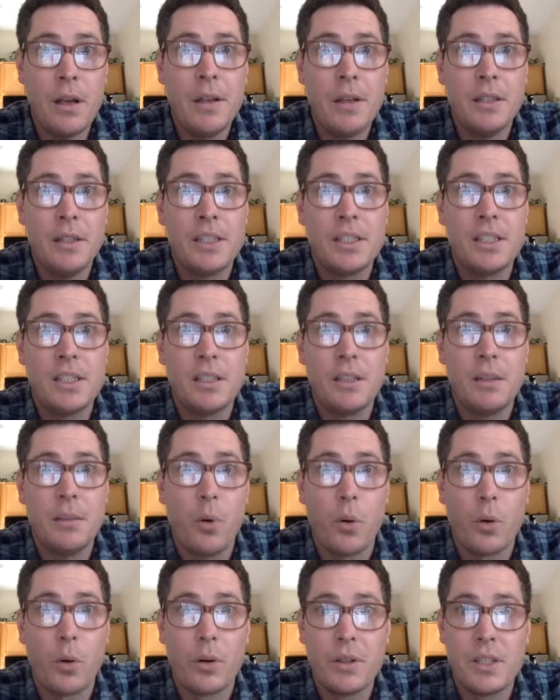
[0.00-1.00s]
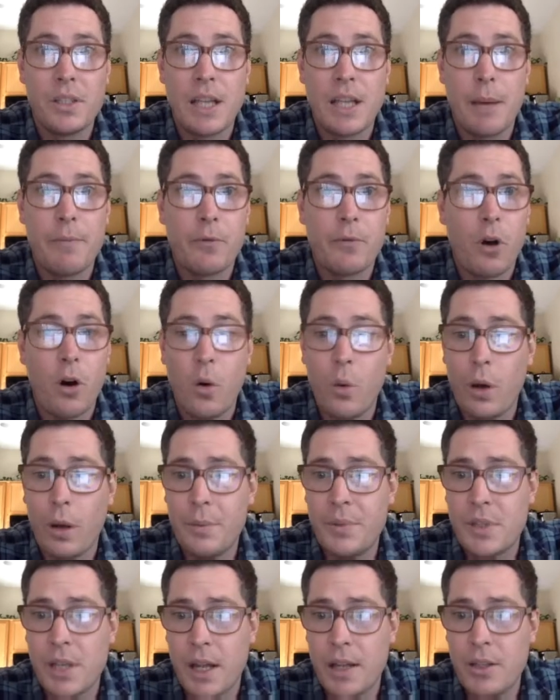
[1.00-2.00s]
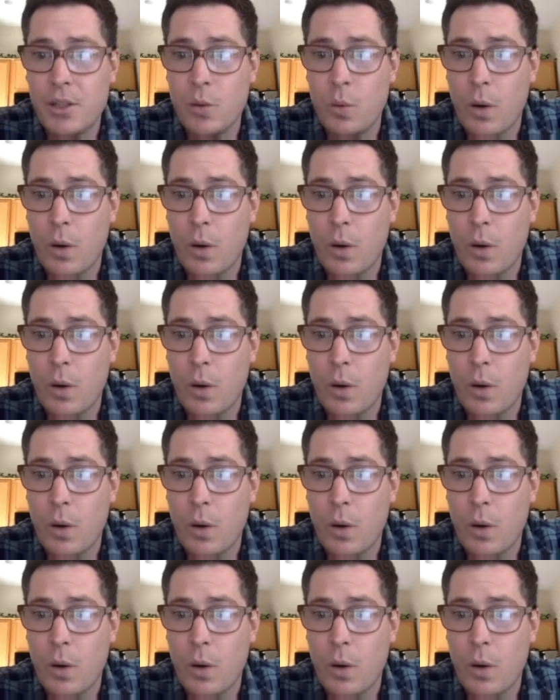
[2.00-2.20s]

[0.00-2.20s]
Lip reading: This is an important step for all websites.